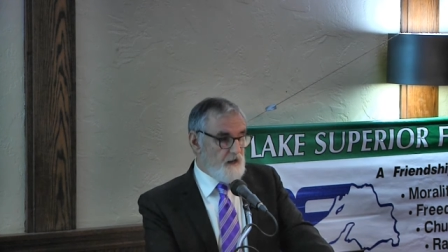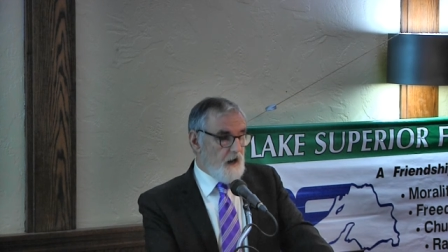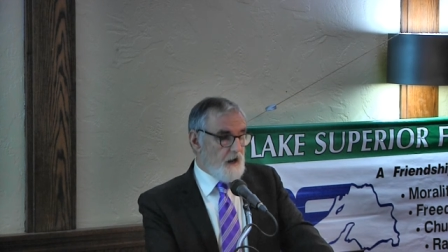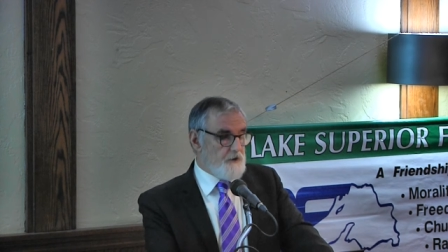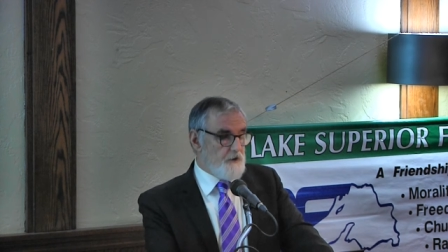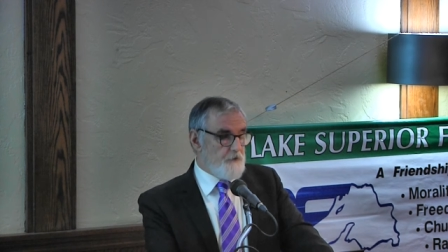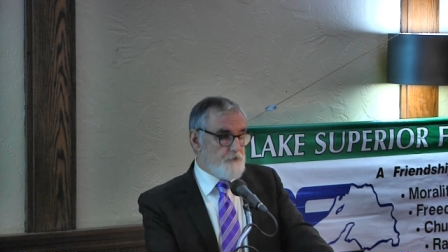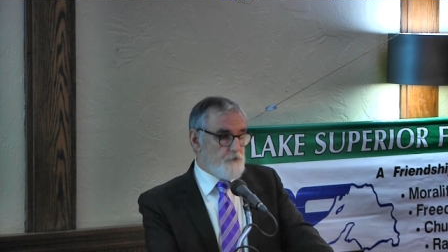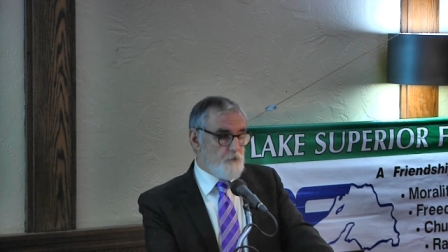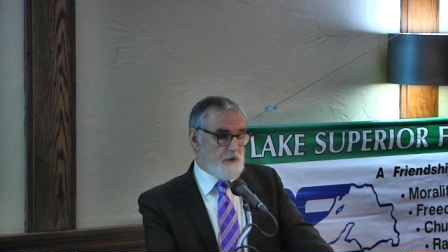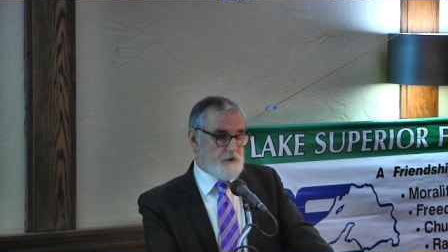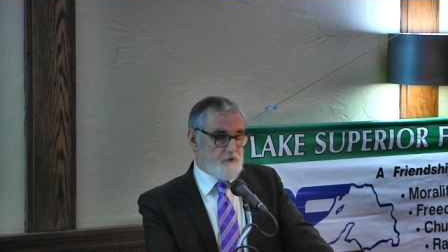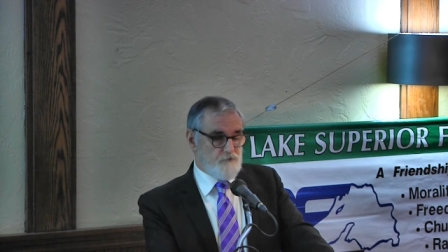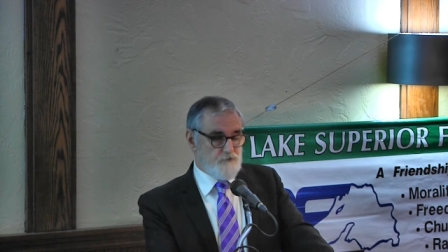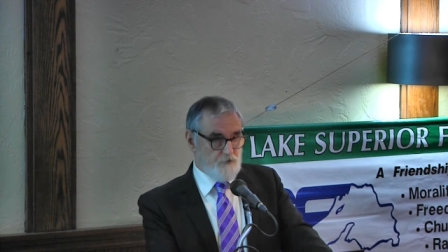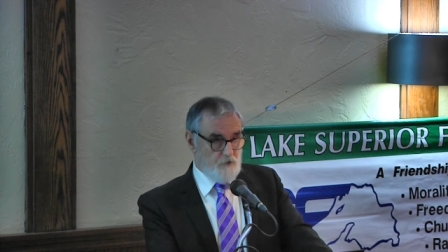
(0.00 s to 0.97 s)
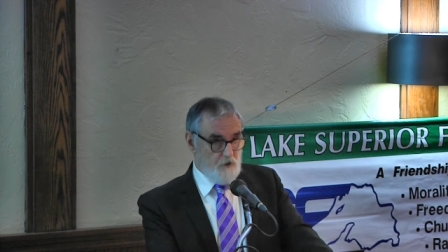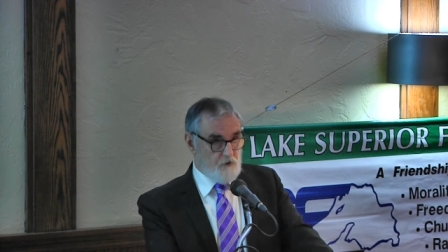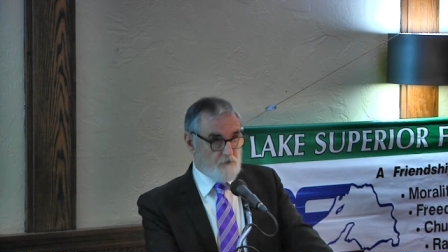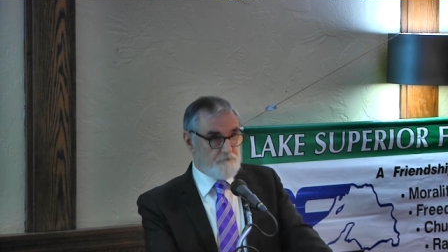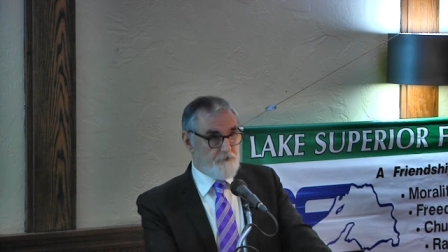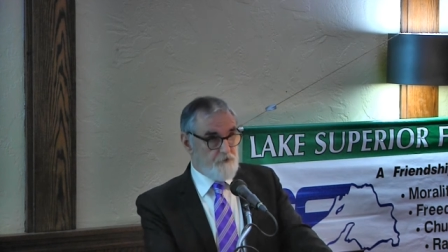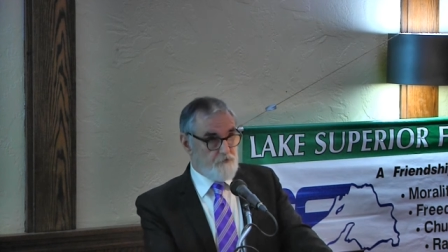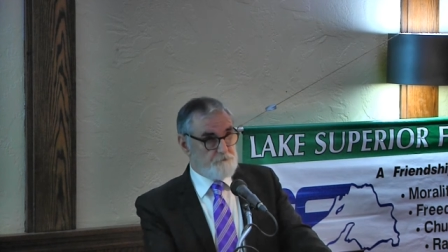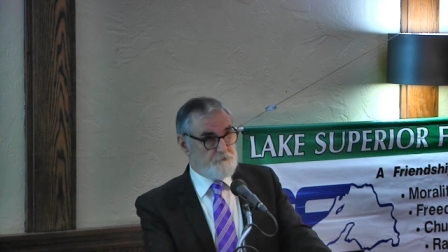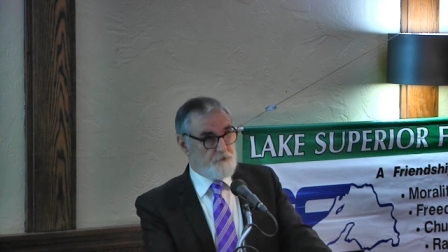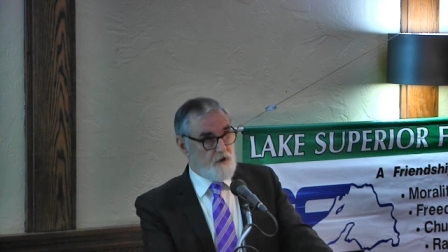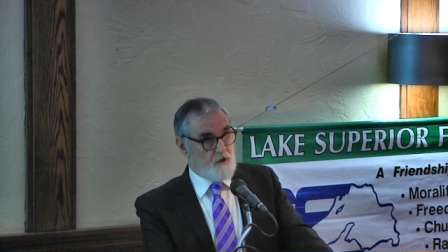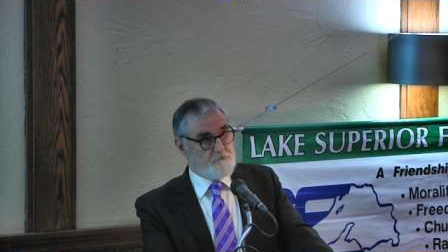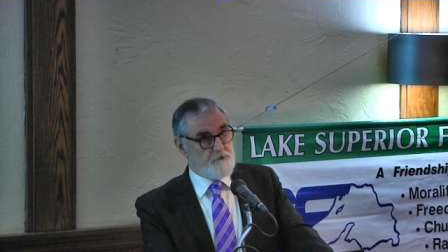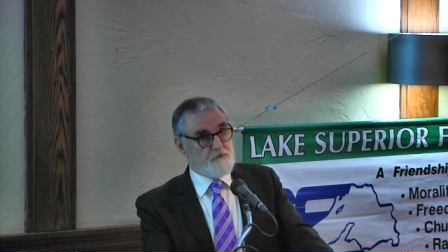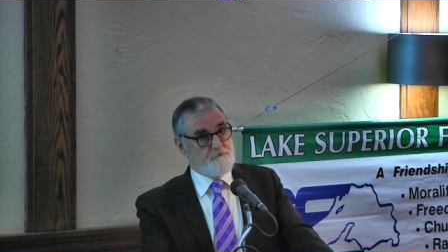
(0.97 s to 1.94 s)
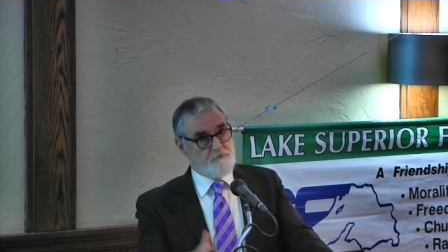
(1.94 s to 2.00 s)
Another way to solve this
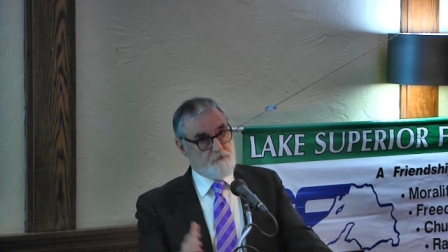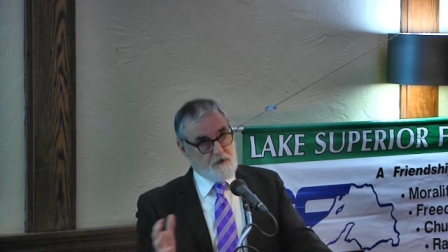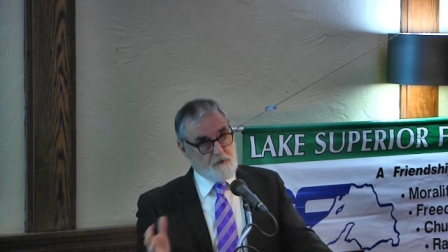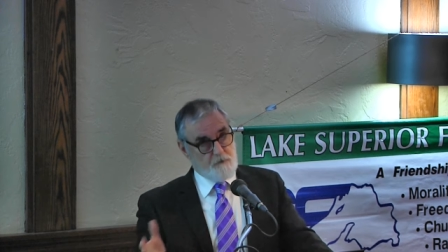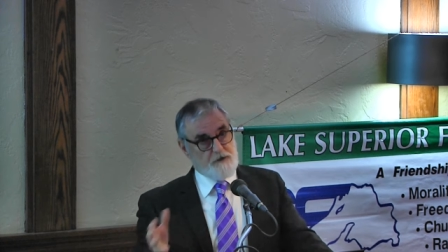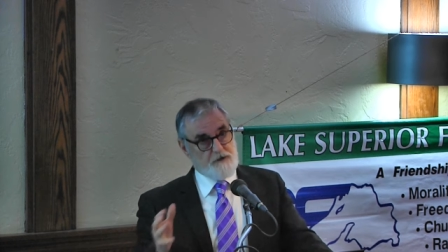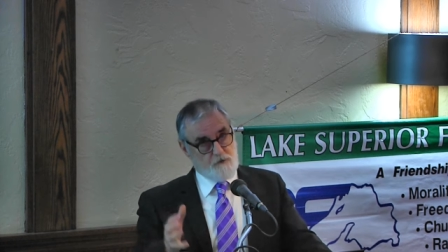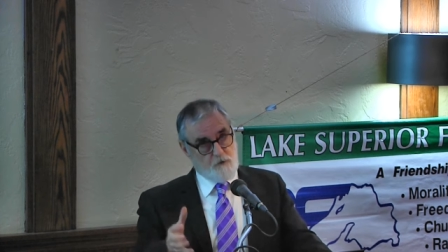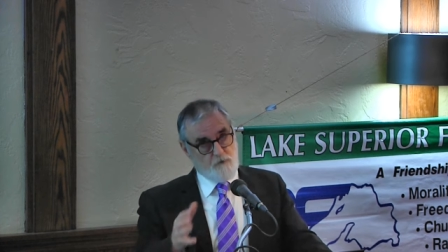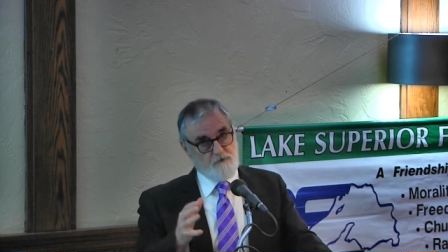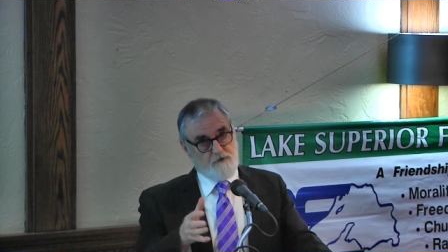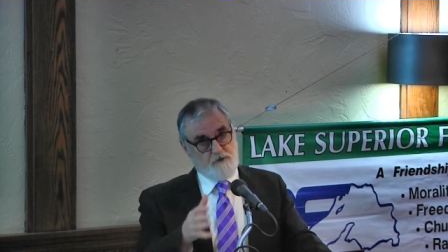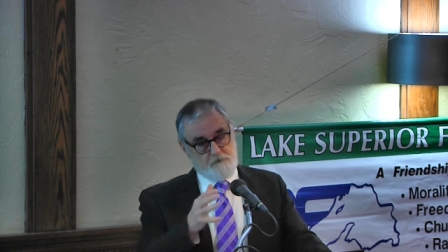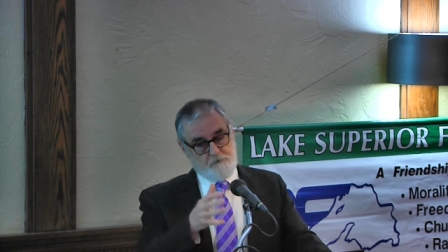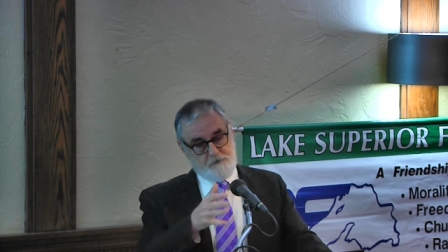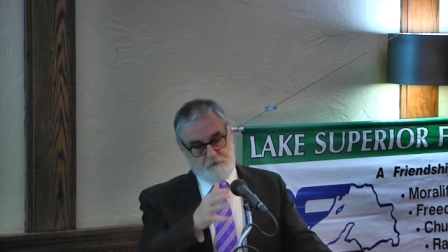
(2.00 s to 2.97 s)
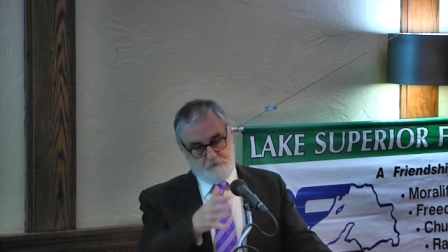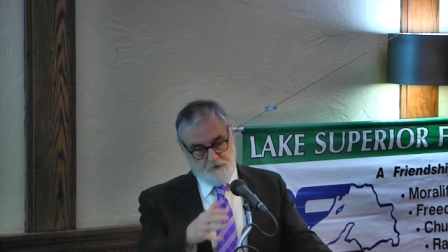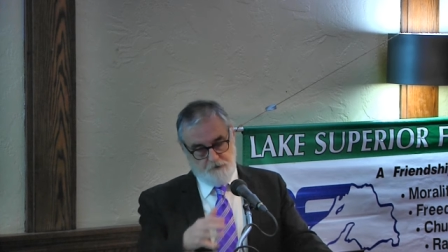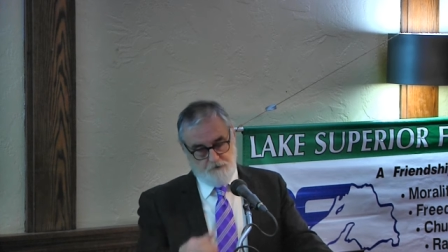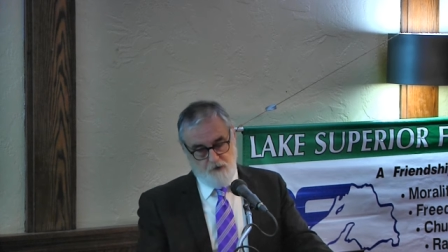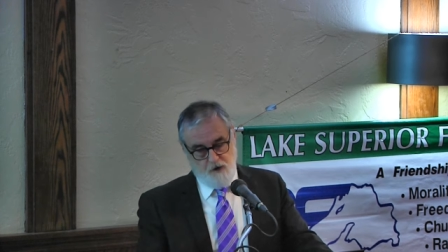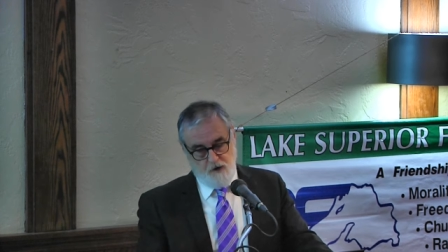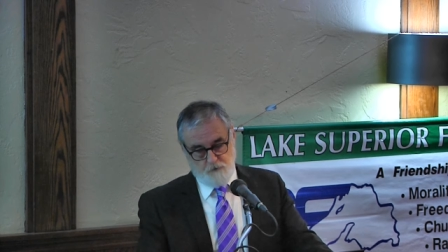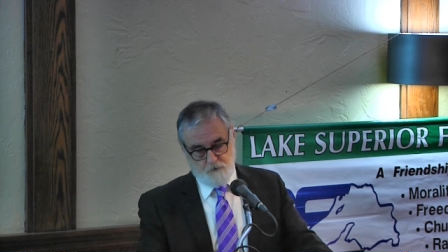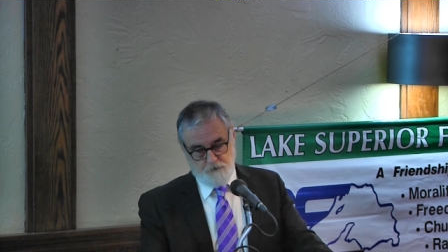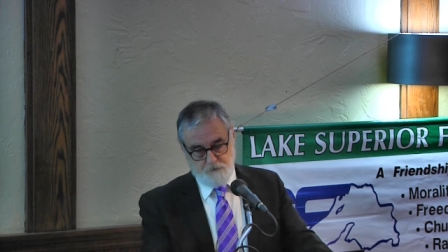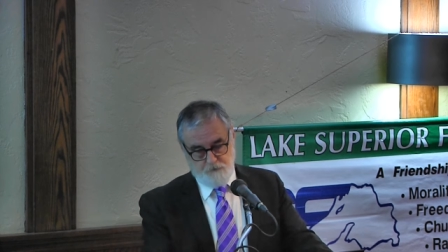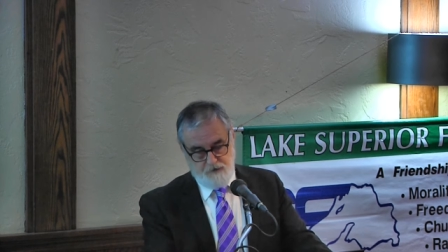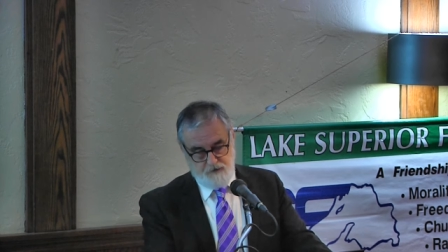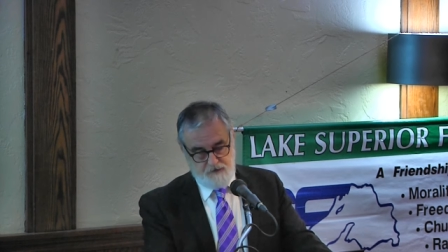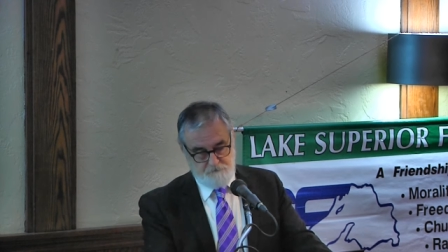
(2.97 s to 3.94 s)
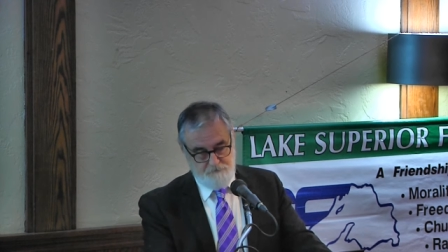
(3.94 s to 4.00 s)
problem that we don't seem to be able to talk
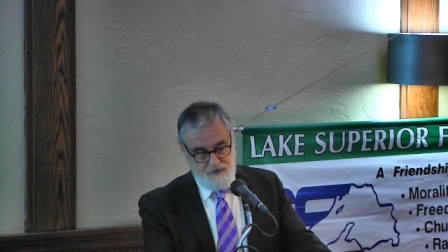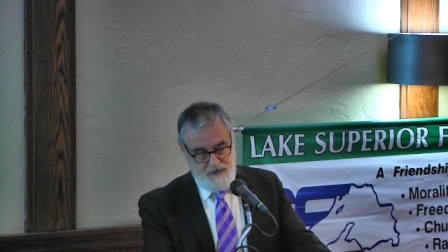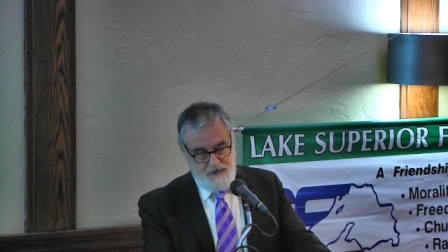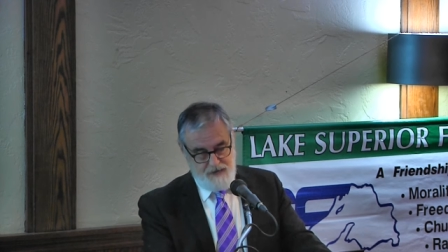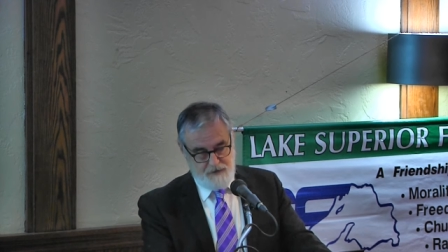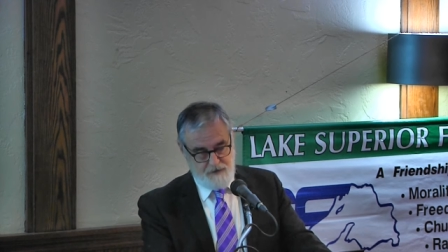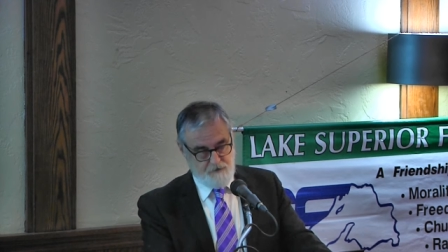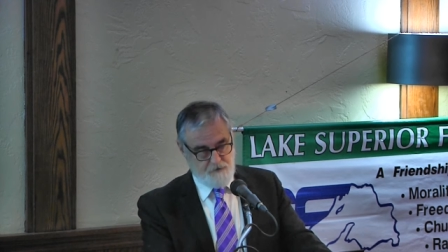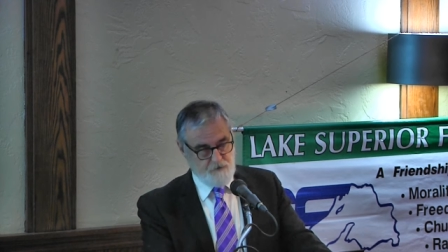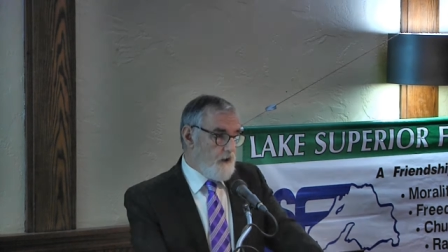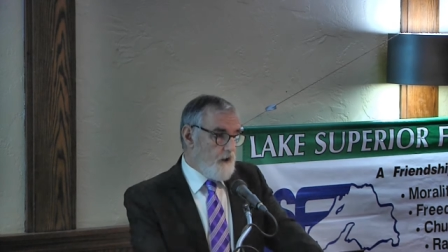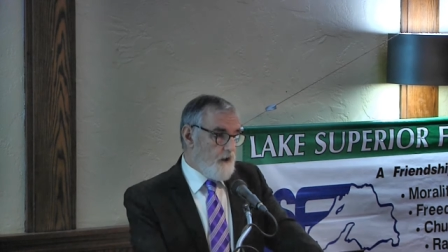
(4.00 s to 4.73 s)
without getting mad,